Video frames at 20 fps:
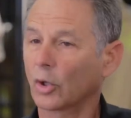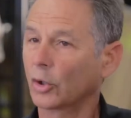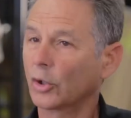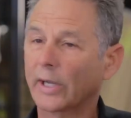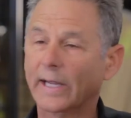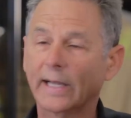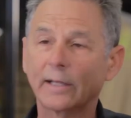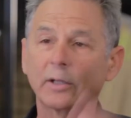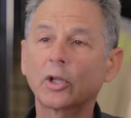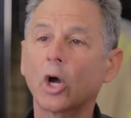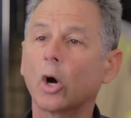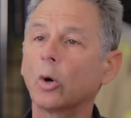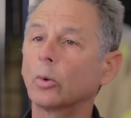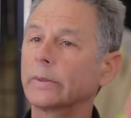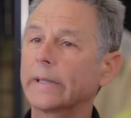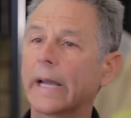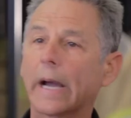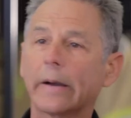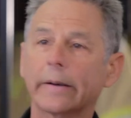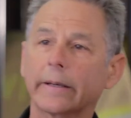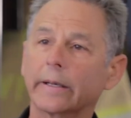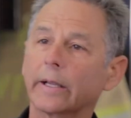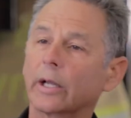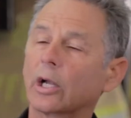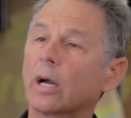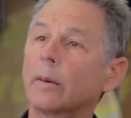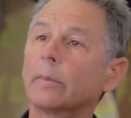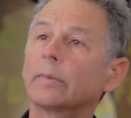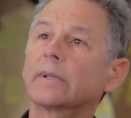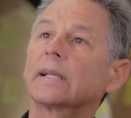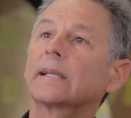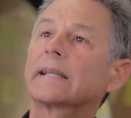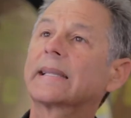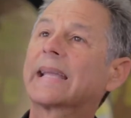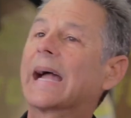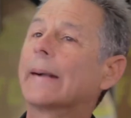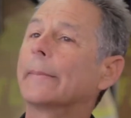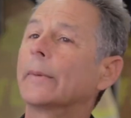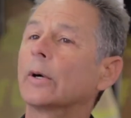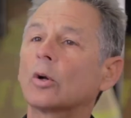So you get toned out, and it comes in
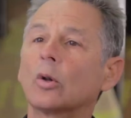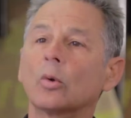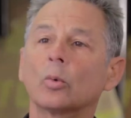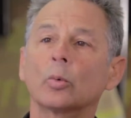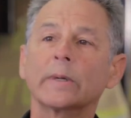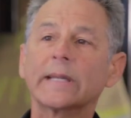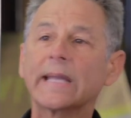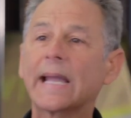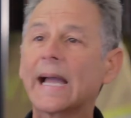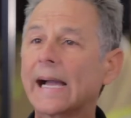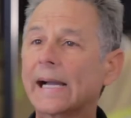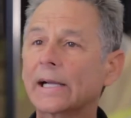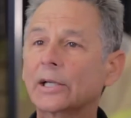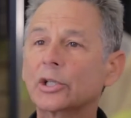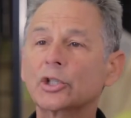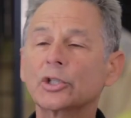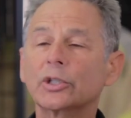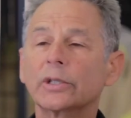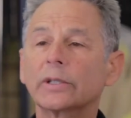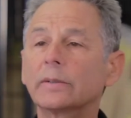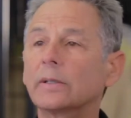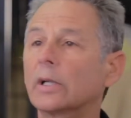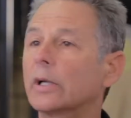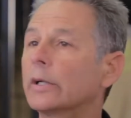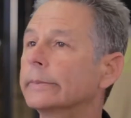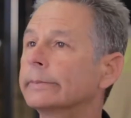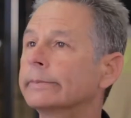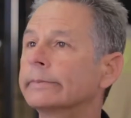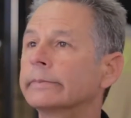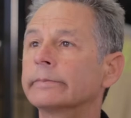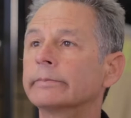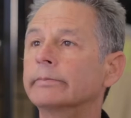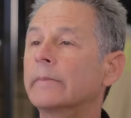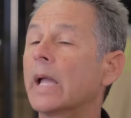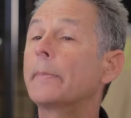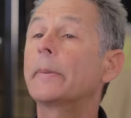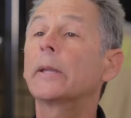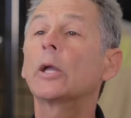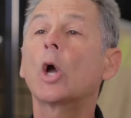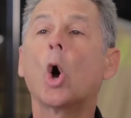chemical reaction
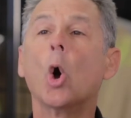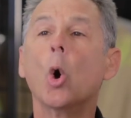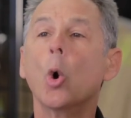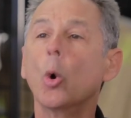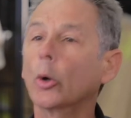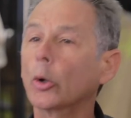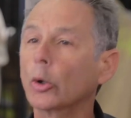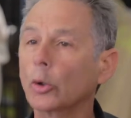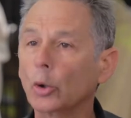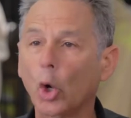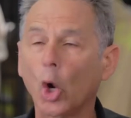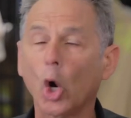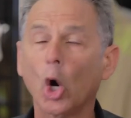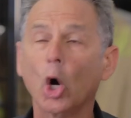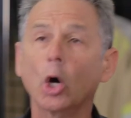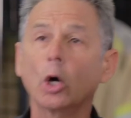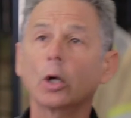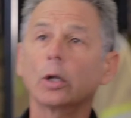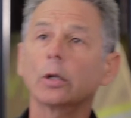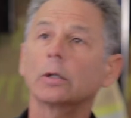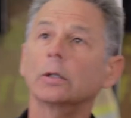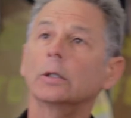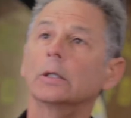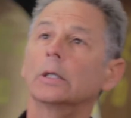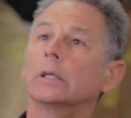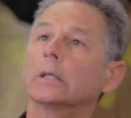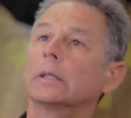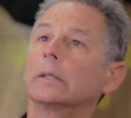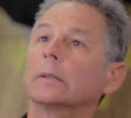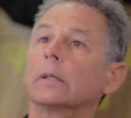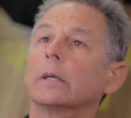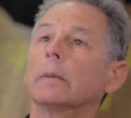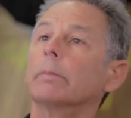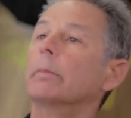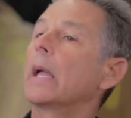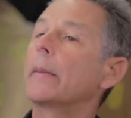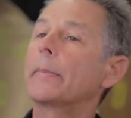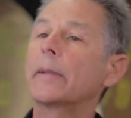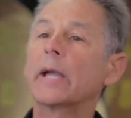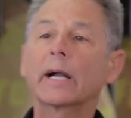maybe odor call, cloud
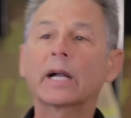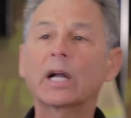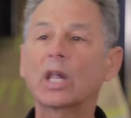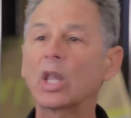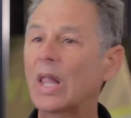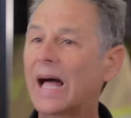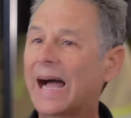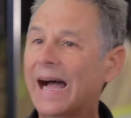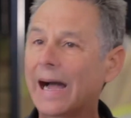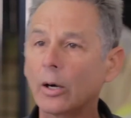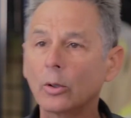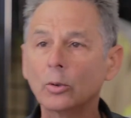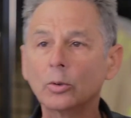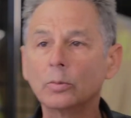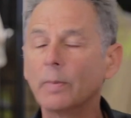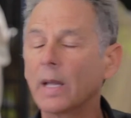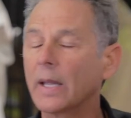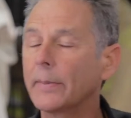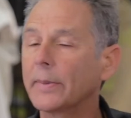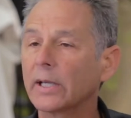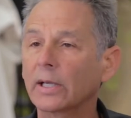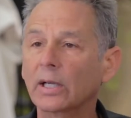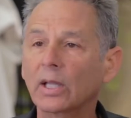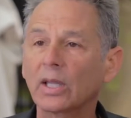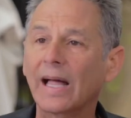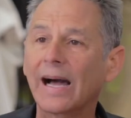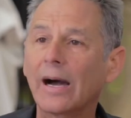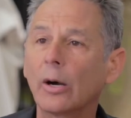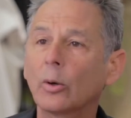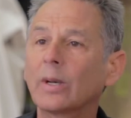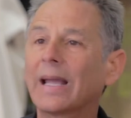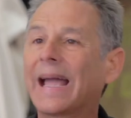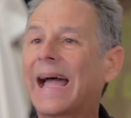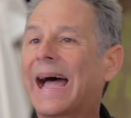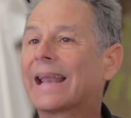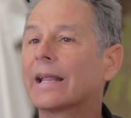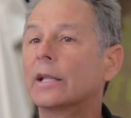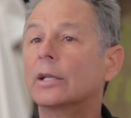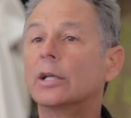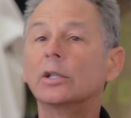maybe a cloud, maybe a cloud
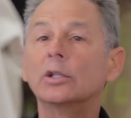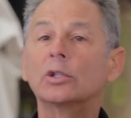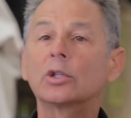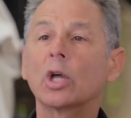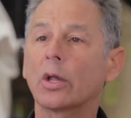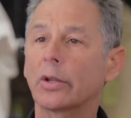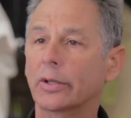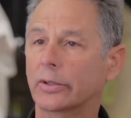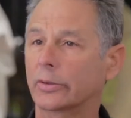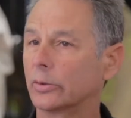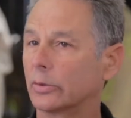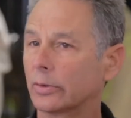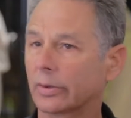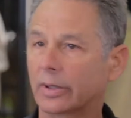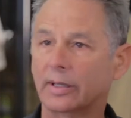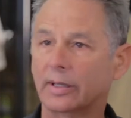at an industrial